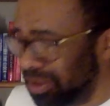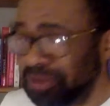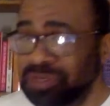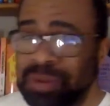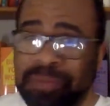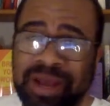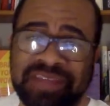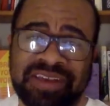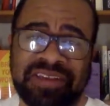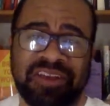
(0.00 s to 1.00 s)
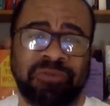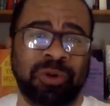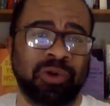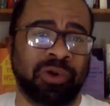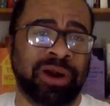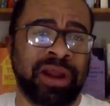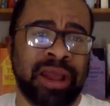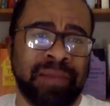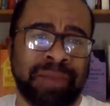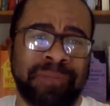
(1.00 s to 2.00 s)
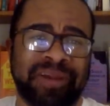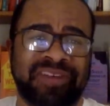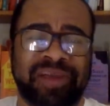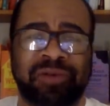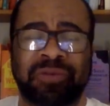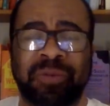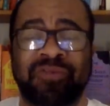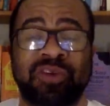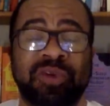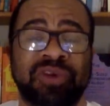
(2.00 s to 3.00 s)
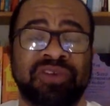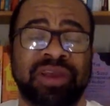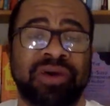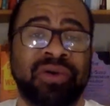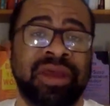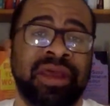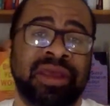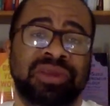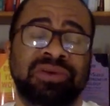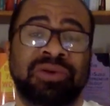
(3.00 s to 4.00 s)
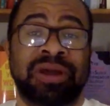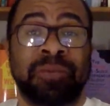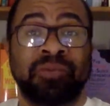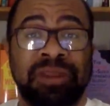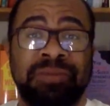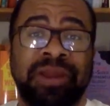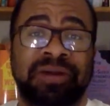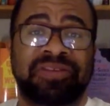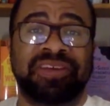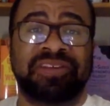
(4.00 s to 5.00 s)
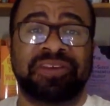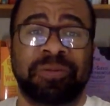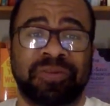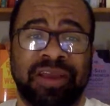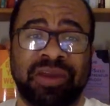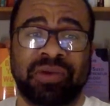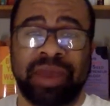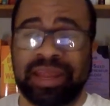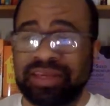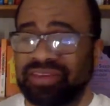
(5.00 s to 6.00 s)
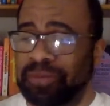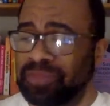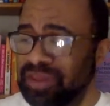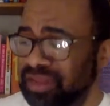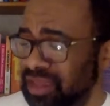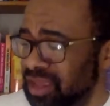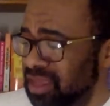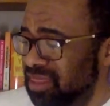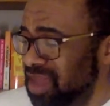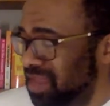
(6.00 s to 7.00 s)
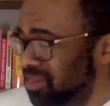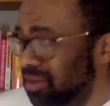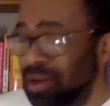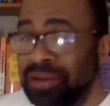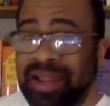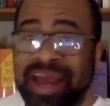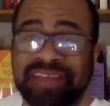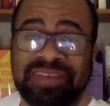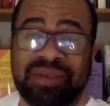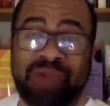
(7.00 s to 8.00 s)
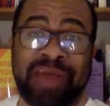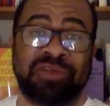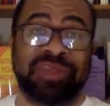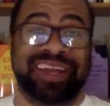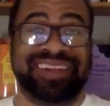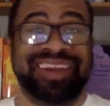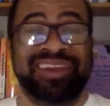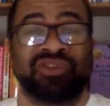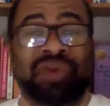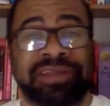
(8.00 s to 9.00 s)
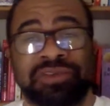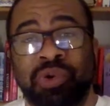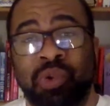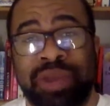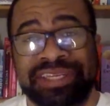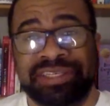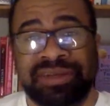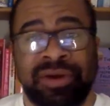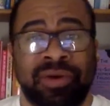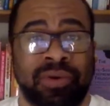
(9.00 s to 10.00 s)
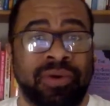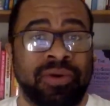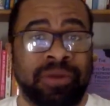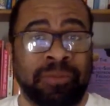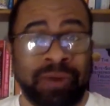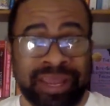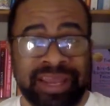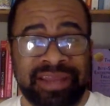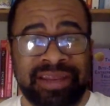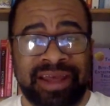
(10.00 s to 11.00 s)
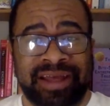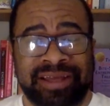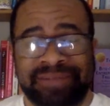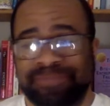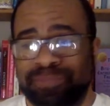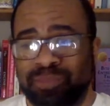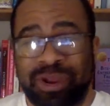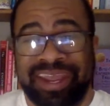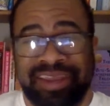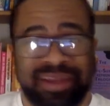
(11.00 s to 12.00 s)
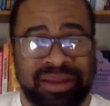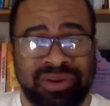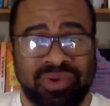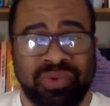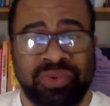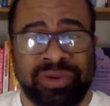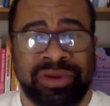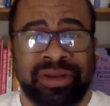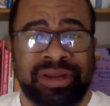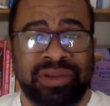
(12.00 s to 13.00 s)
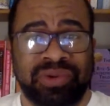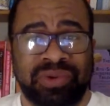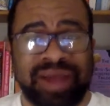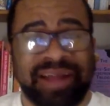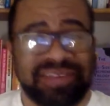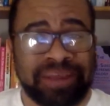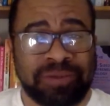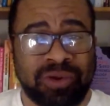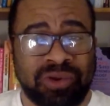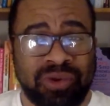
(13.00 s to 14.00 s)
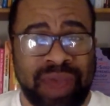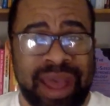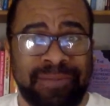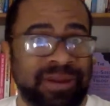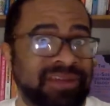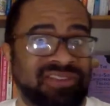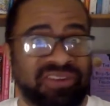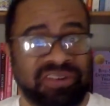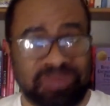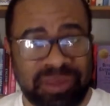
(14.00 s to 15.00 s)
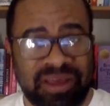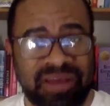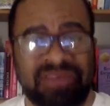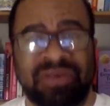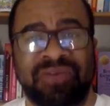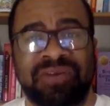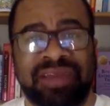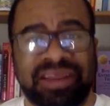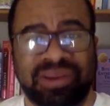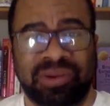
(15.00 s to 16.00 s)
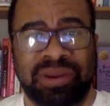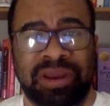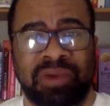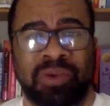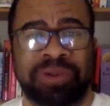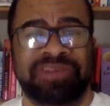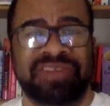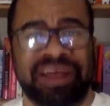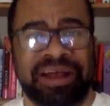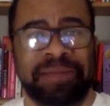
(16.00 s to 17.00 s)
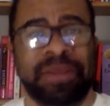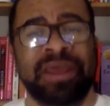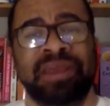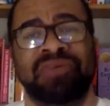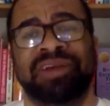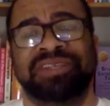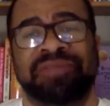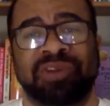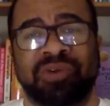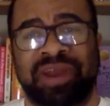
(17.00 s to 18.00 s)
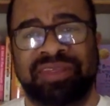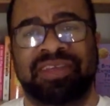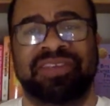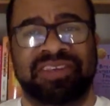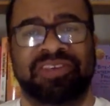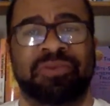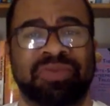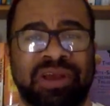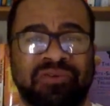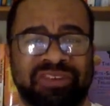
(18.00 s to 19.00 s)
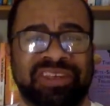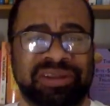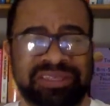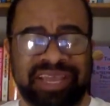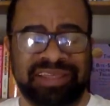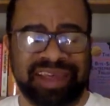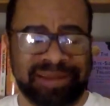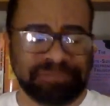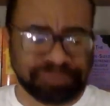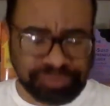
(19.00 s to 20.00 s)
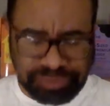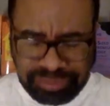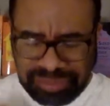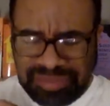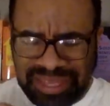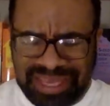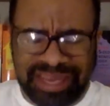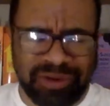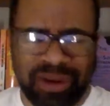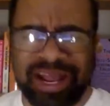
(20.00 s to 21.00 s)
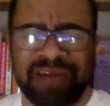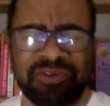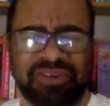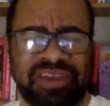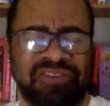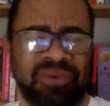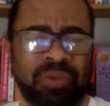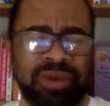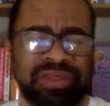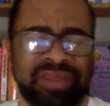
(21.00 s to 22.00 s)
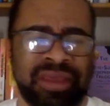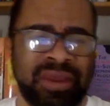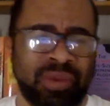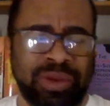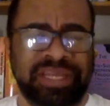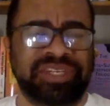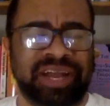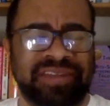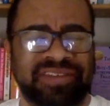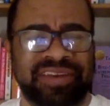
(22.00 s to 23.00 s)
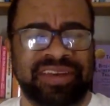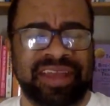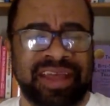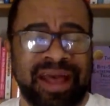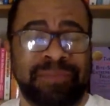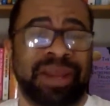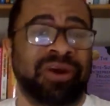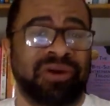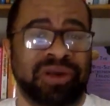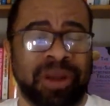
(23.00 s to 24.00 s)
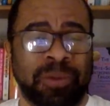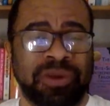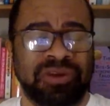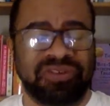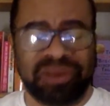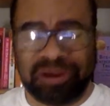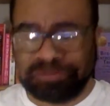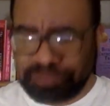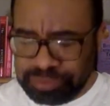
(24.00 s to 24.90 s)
Ultimate Bite Size Entrepreneur, my bestseller from a few years ago, you know that I'm really big on systems and creating something that's long lasting rather than trying to quit or bring in um, bring in a new a new concept or a new habit just because you feel like doing it or it's time. You actually have to create the systems that will facilitate that. He had a great conversation with Whitney Johnson. I met her a couple years ago.